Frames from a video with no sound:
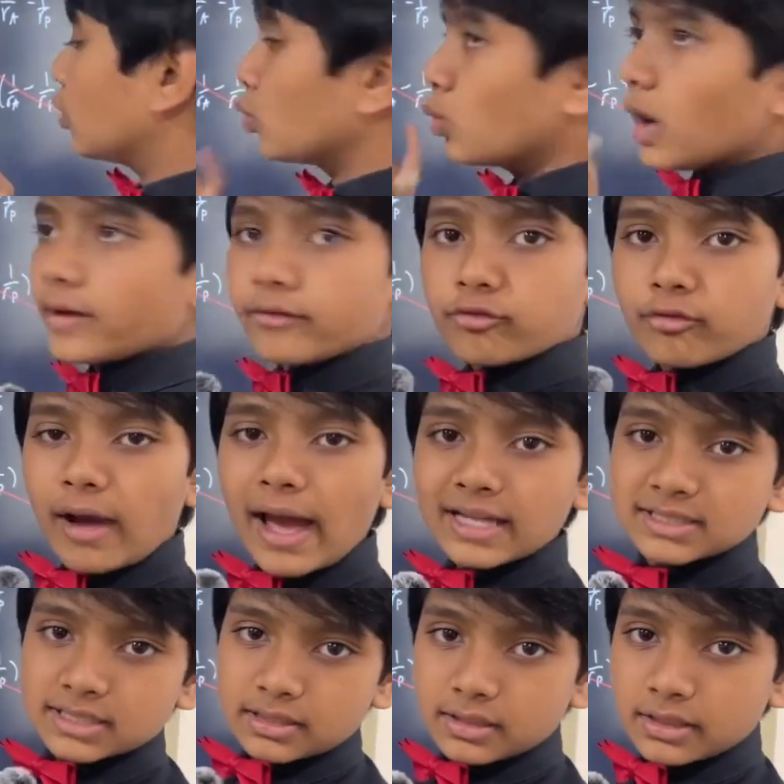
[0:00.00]
one
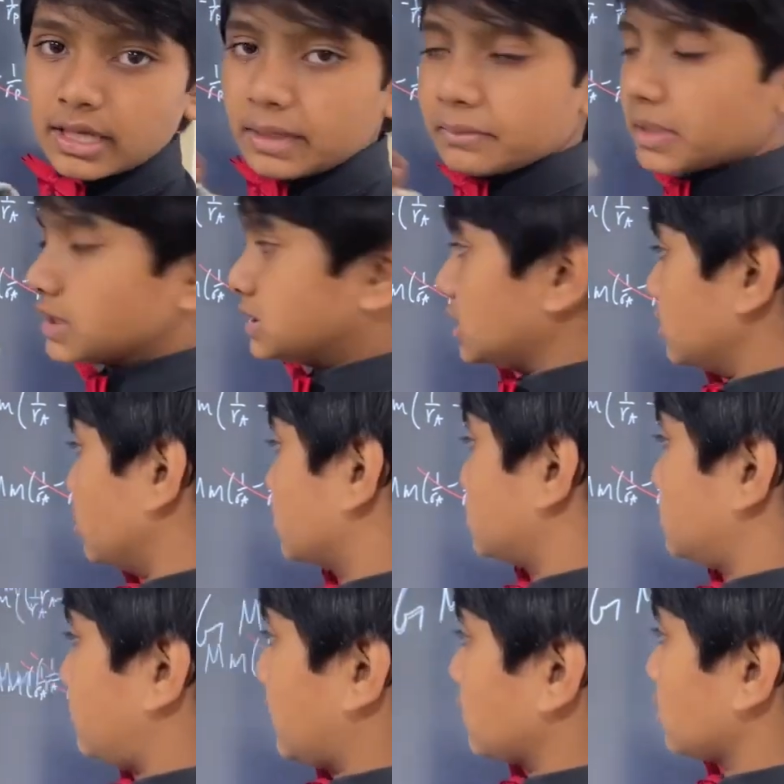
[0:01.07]
fraction because it
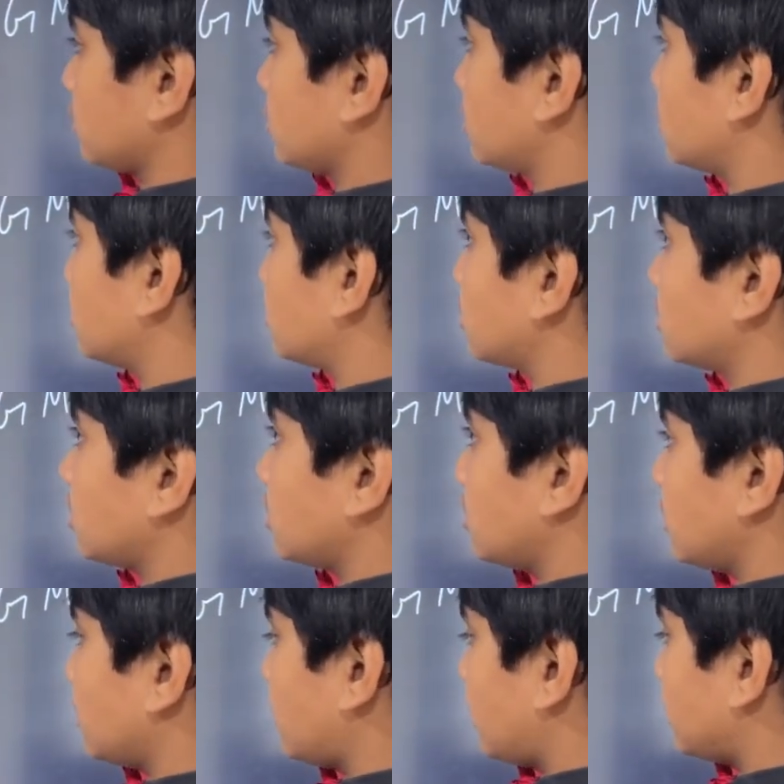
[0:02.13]
looks better.
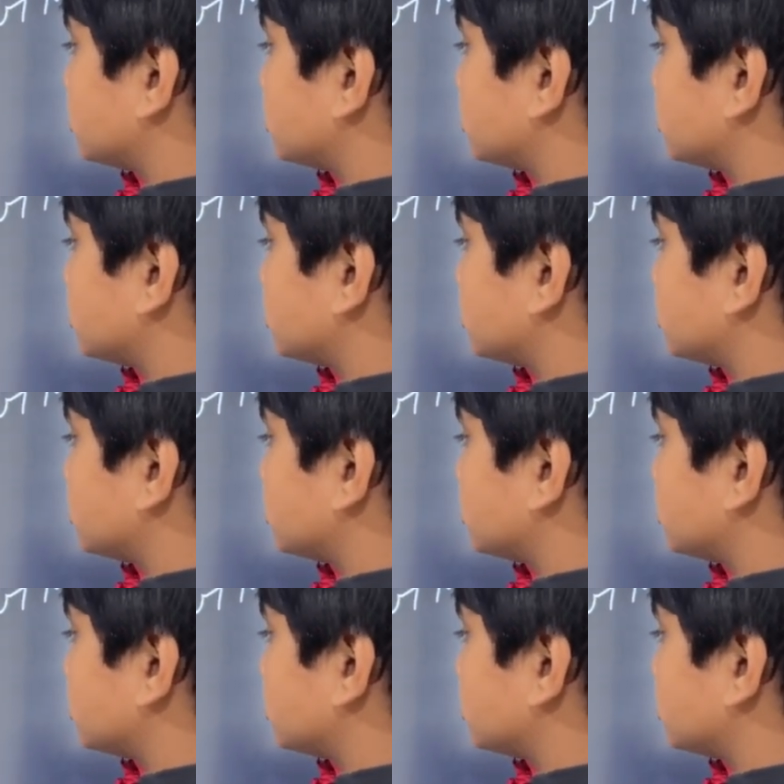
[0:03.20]
L